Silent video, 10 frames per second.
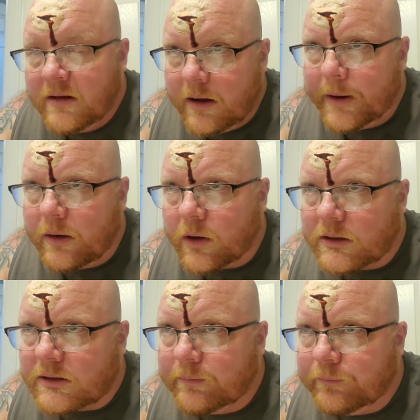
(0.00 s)
I made it
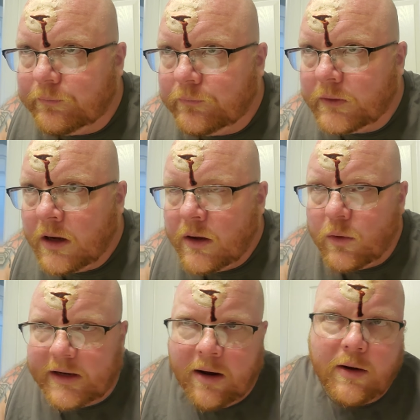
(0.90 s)
worse.
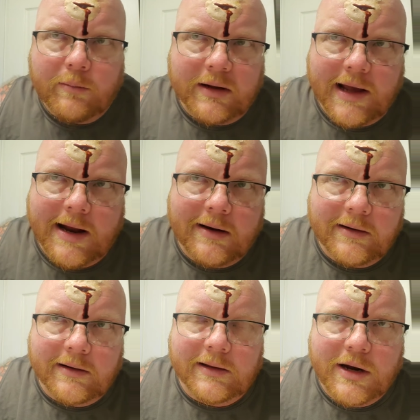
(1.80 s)
Well, now I've got
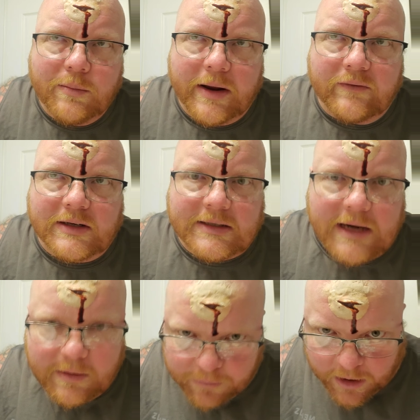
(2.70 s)
a little bit of a
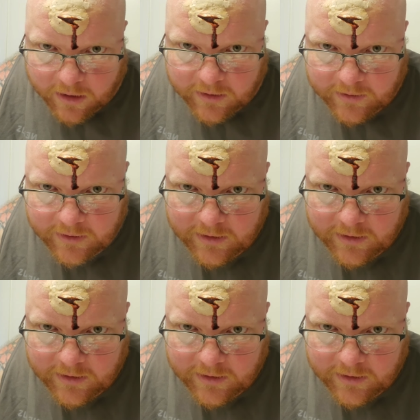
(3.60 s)
sunburn.